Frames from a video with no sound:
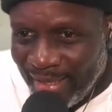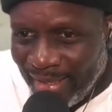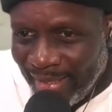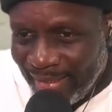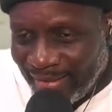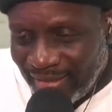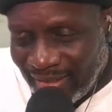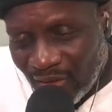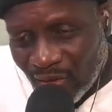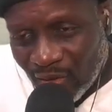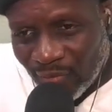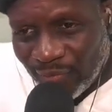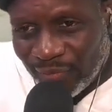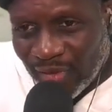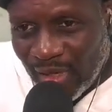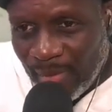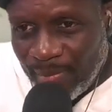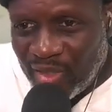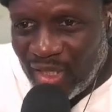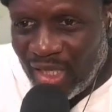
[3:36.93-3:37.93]
It's a little
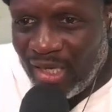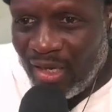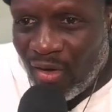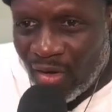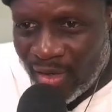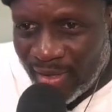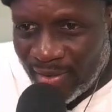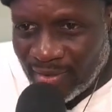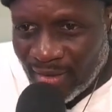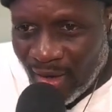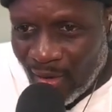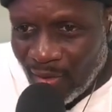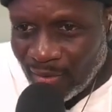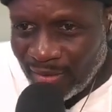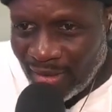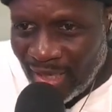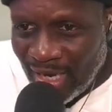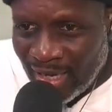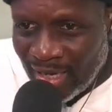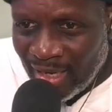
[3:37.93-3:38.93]
flimsy on its
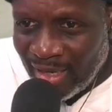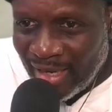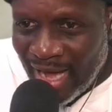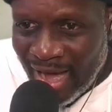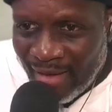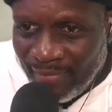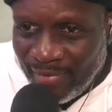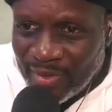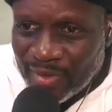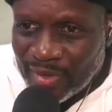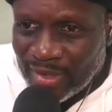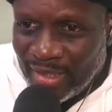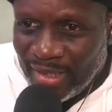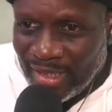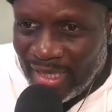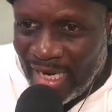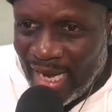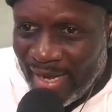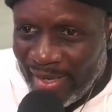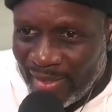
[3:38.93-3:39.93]
own. Obviously,
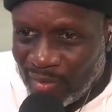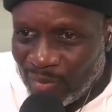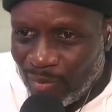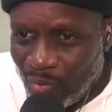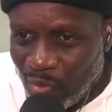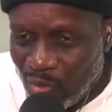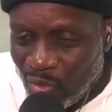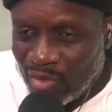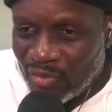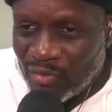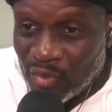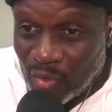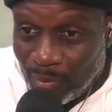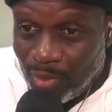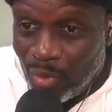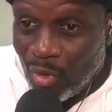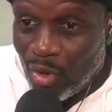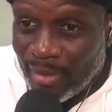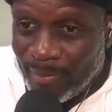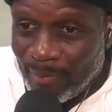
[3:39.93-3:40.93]
it has more
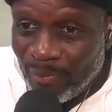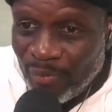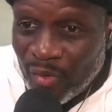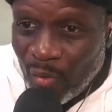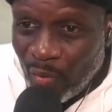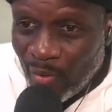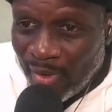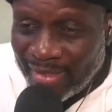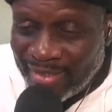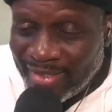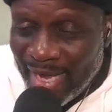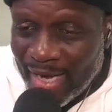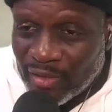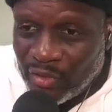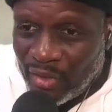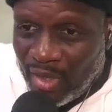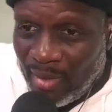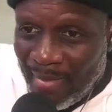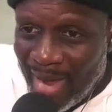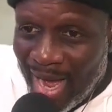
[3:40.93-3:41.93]
support when it's
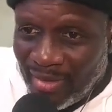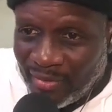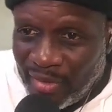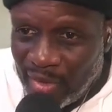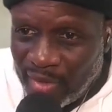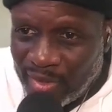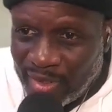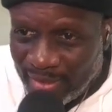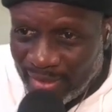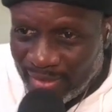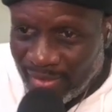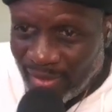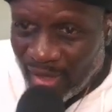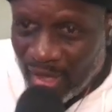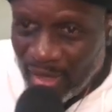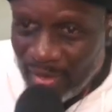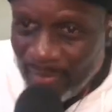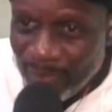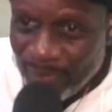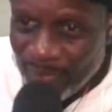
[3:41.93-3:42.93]
actually mounted to the
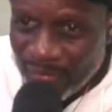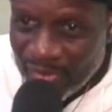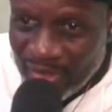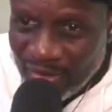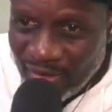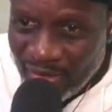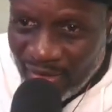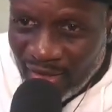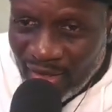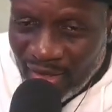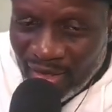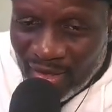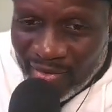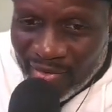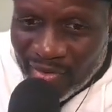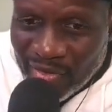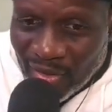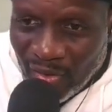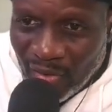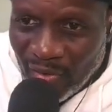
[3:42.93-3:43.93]
car.
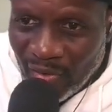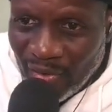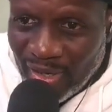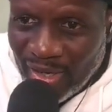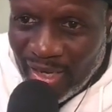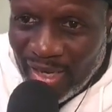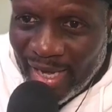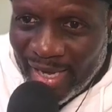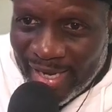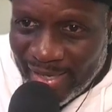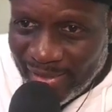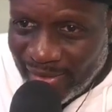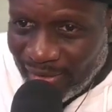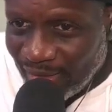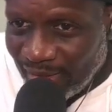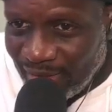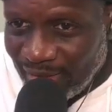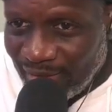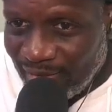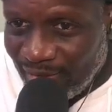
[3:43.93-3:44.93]
So I got
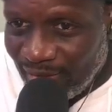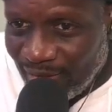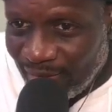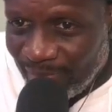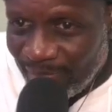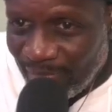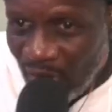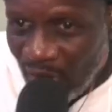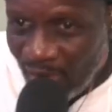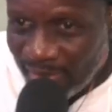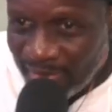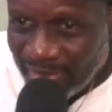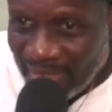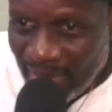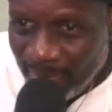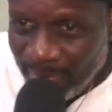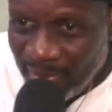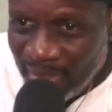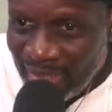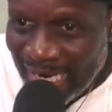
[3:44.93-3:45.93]
the
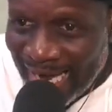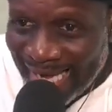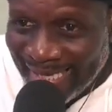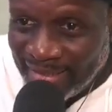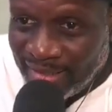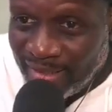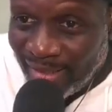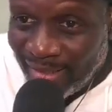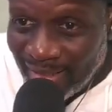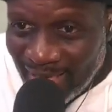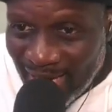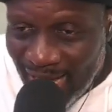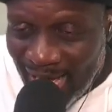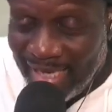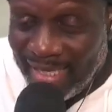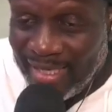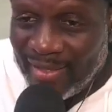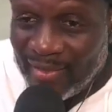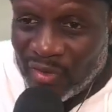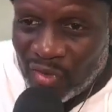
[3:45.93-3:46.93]
hardtop in. I did
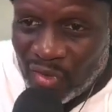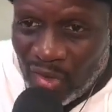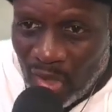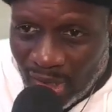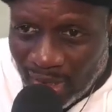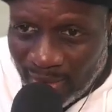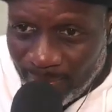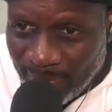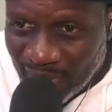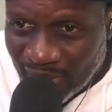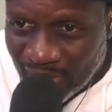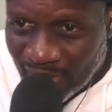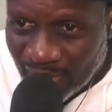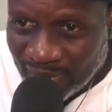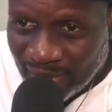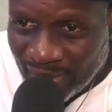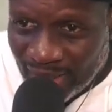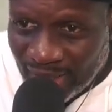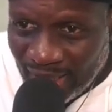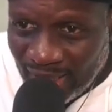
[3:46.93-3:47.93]
not install it
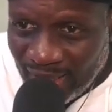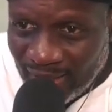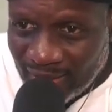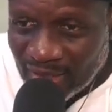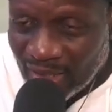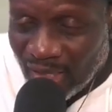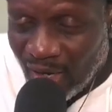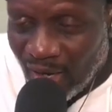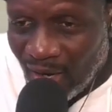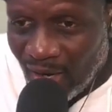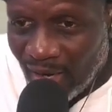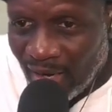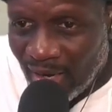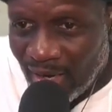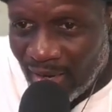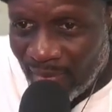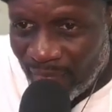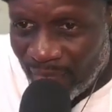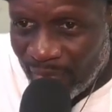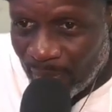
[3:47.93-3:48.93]
because it needs
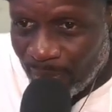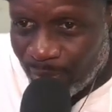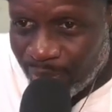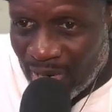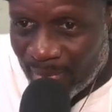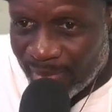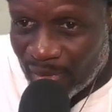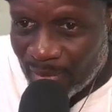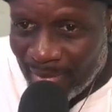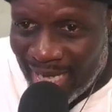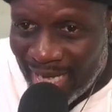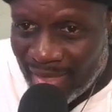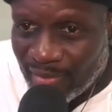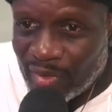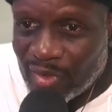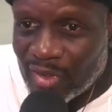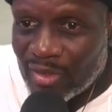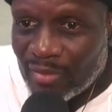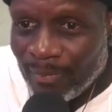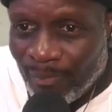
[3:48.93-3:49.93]
the proper
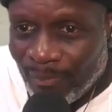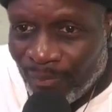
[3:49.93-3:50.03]
mounts.